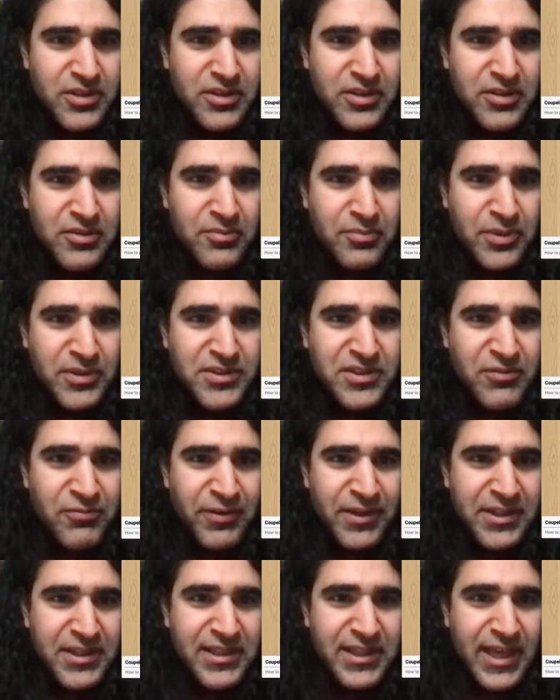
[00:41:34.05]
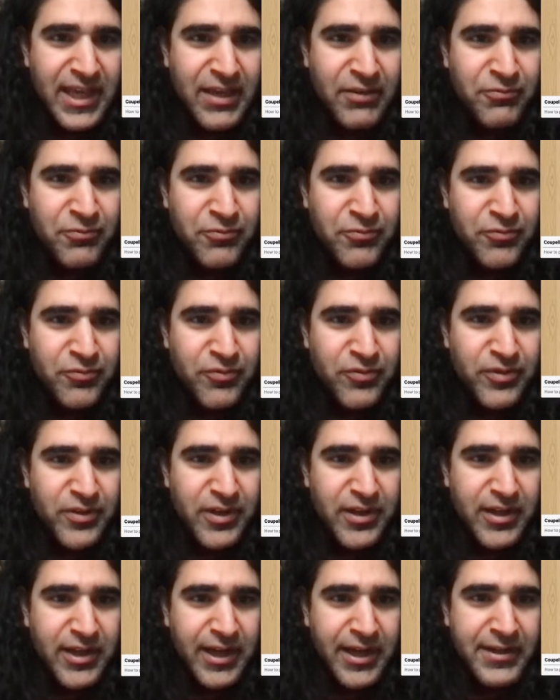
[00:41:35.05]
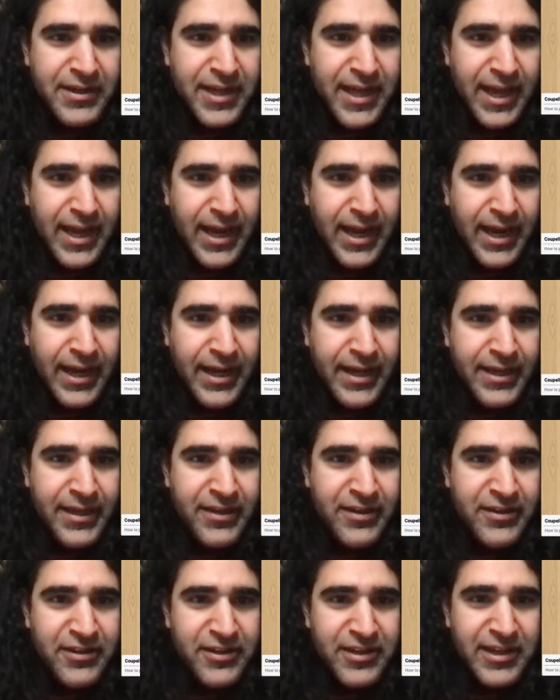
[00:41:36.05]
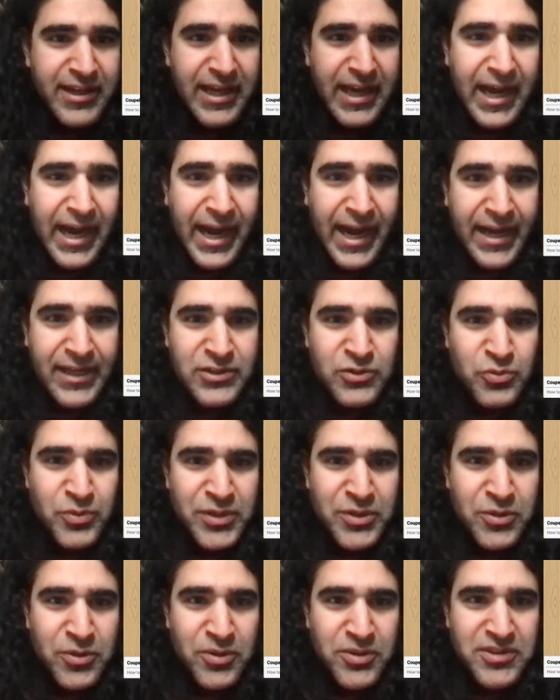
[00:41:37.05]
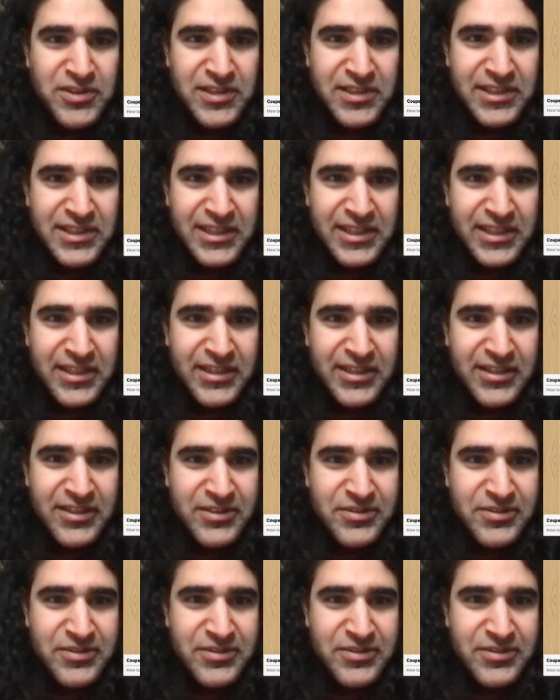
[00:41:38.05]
But if I gave an I and we got an E,